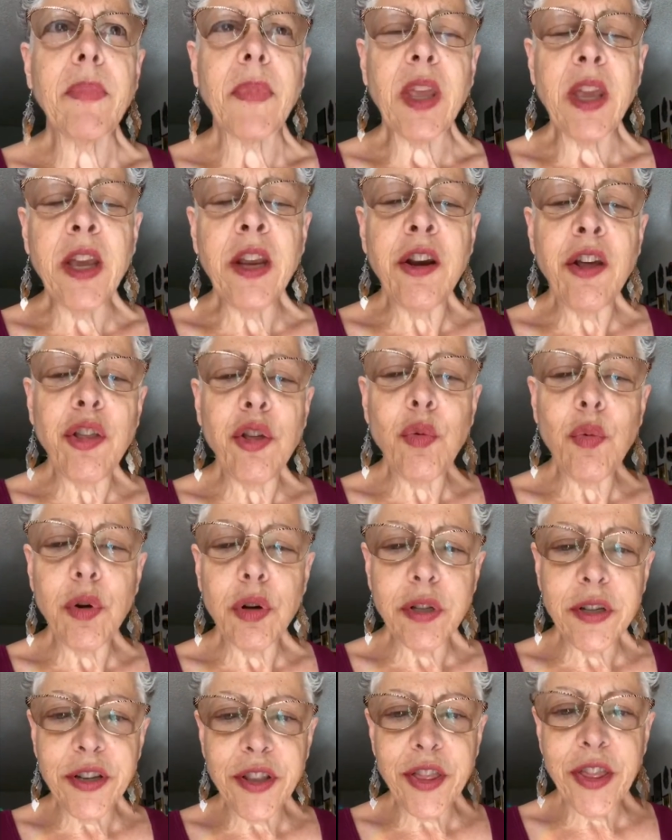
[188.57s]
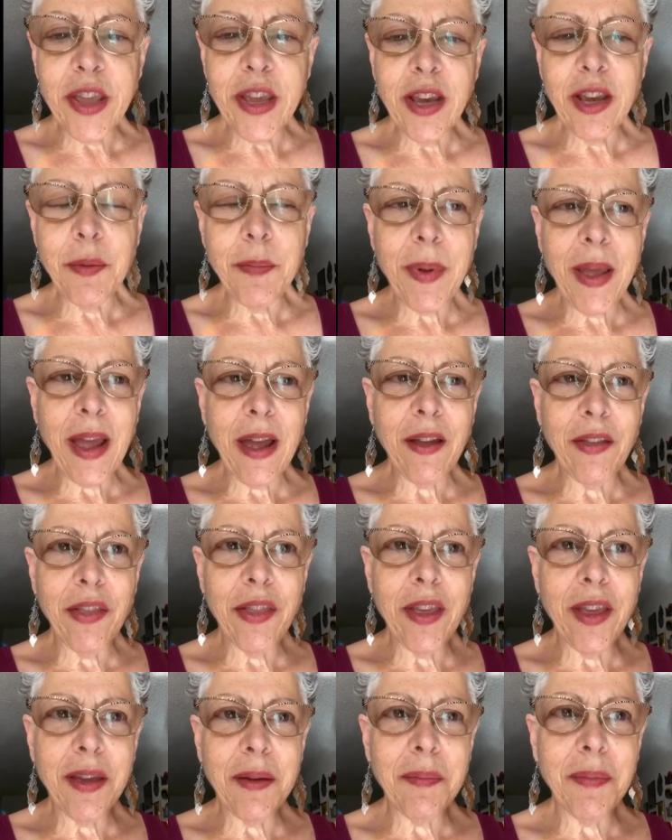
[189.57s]
In other words, think about
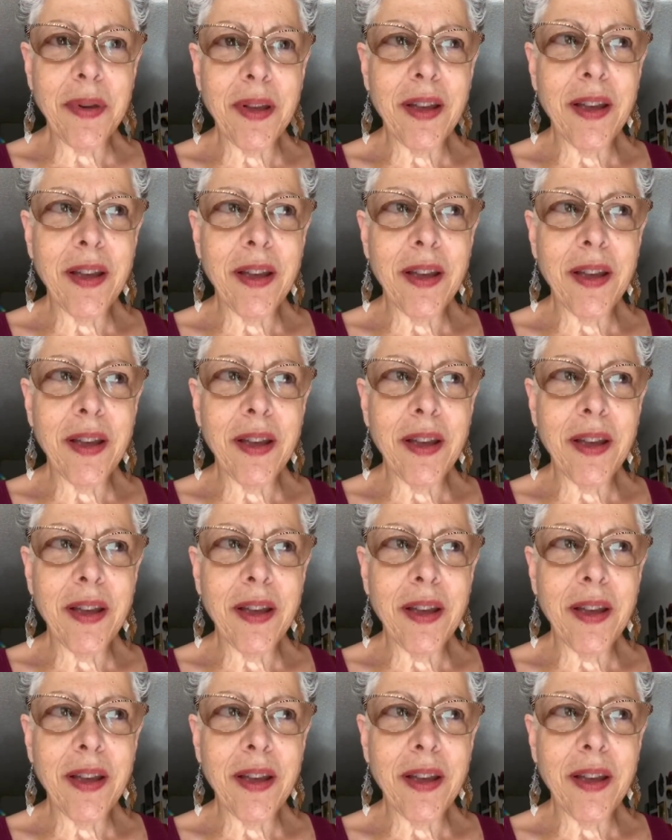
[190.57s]
them.